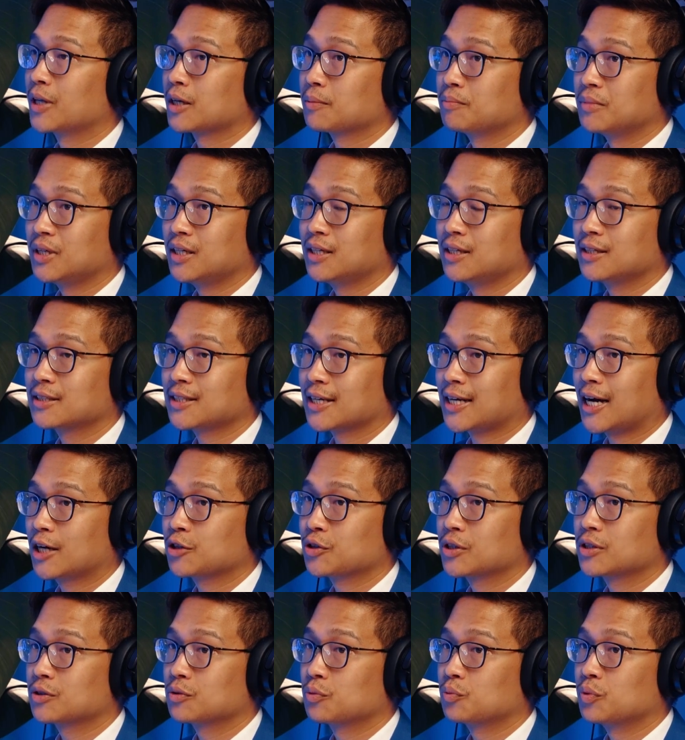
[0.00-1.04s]
like me,
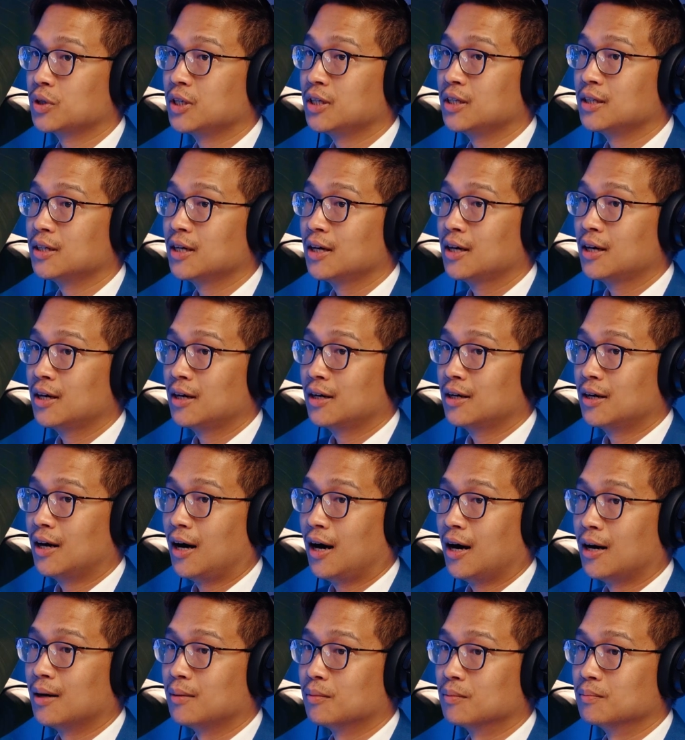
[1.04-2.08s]
psychiatrists, we
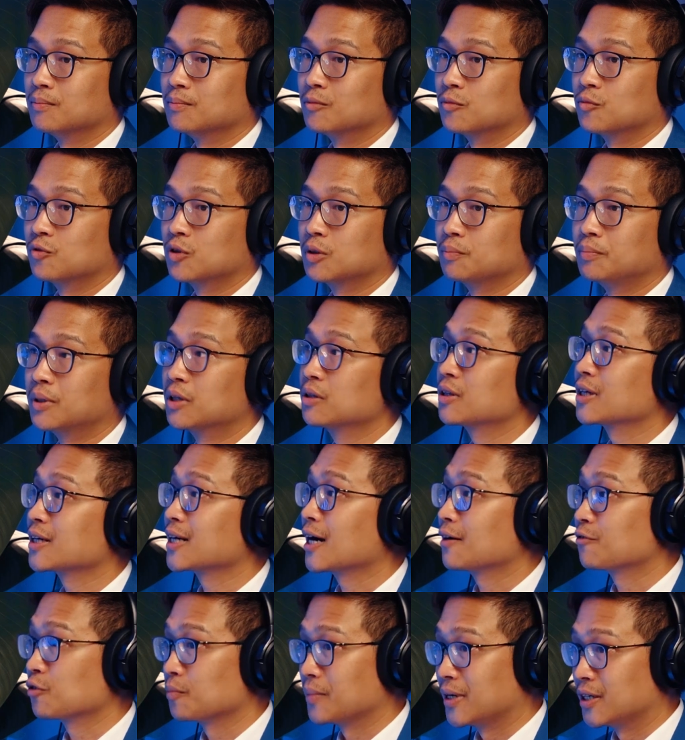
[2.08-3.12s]
build a
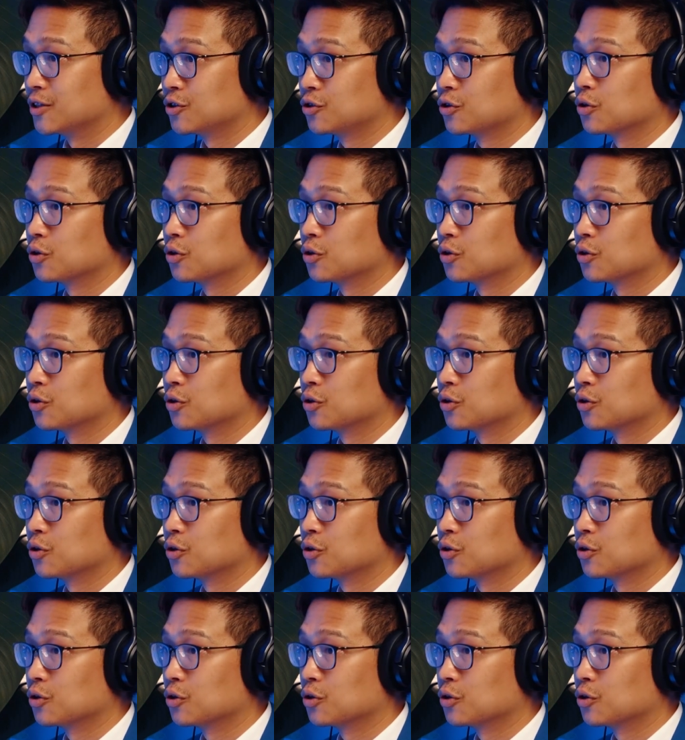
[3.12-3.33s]
government.